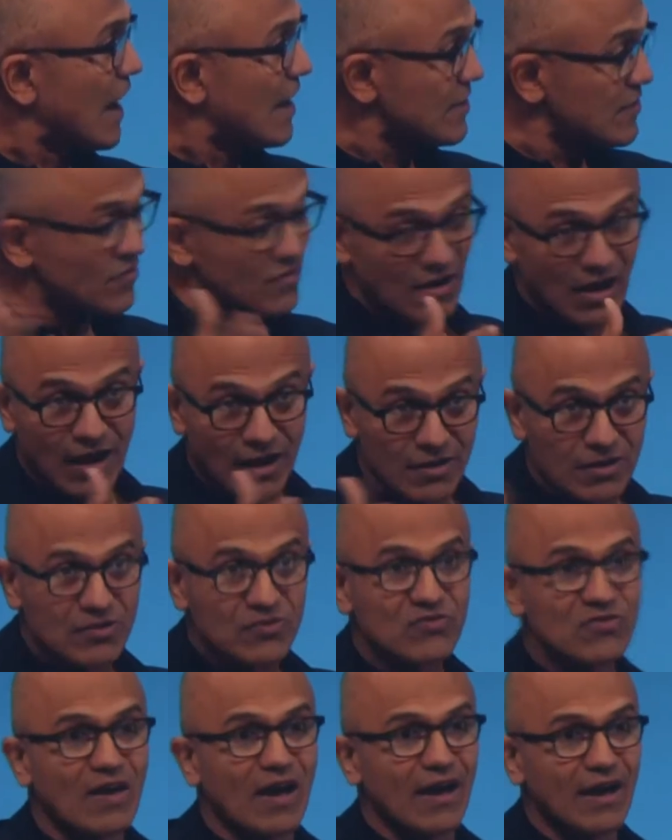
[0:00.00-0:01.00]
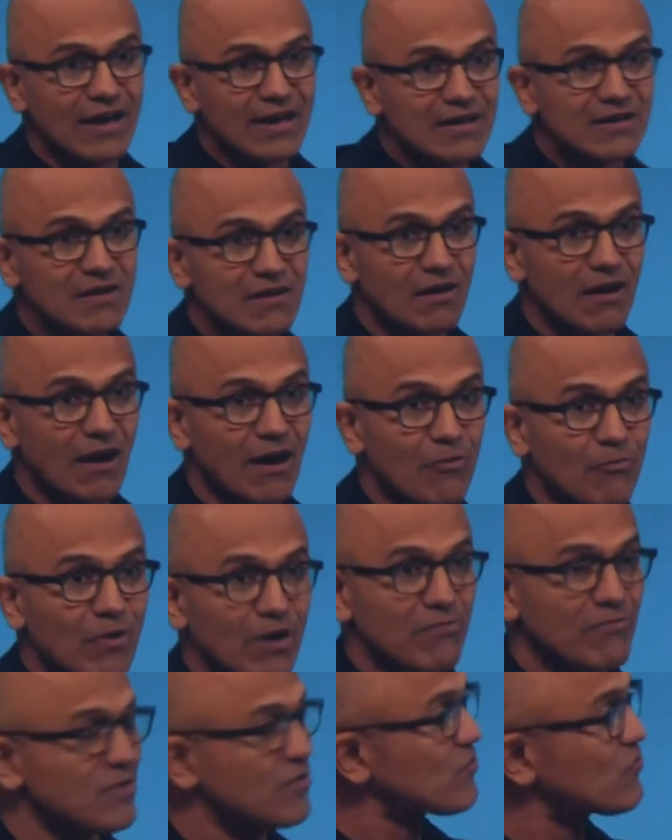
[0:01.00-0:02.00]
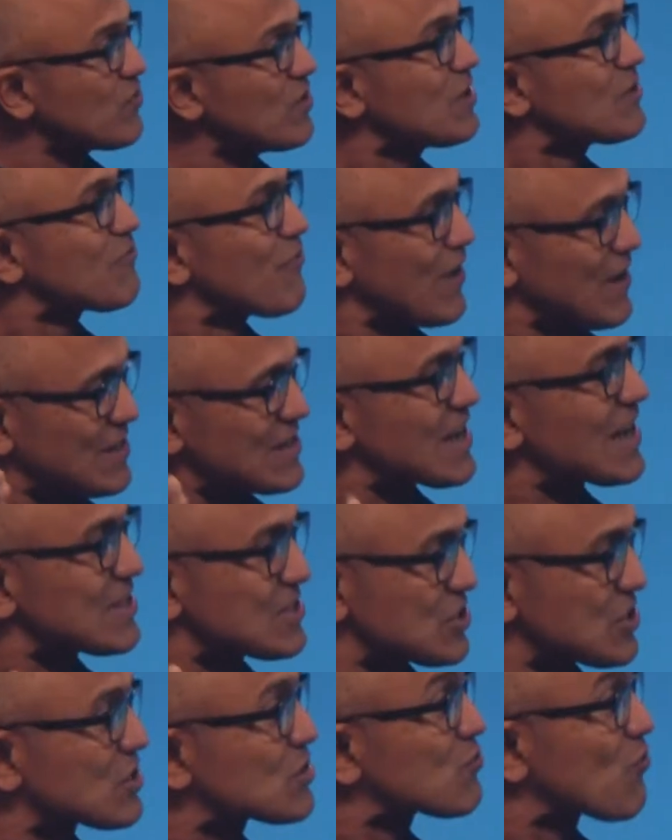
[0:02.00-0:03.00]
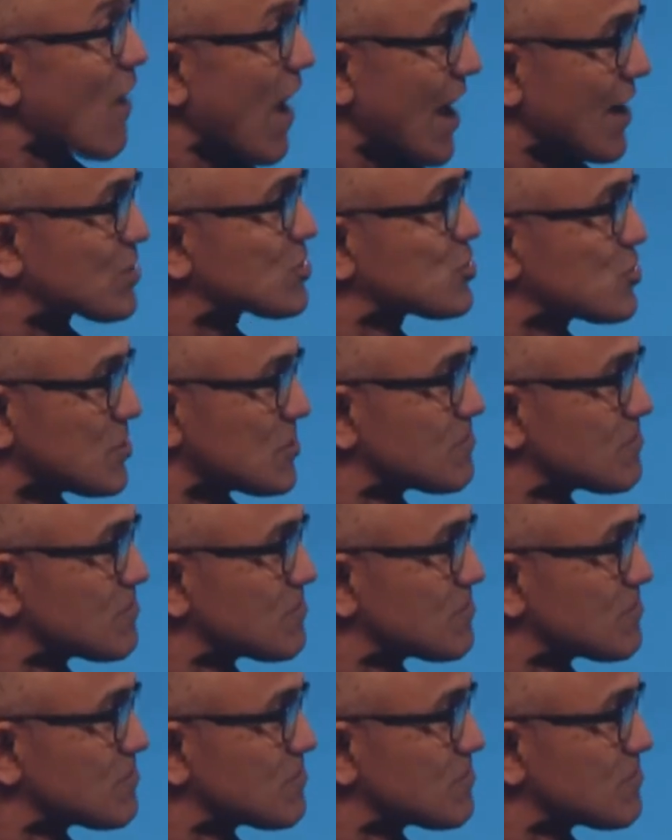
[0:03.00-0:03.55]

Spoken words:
is on another side where we are seeing fantastic traction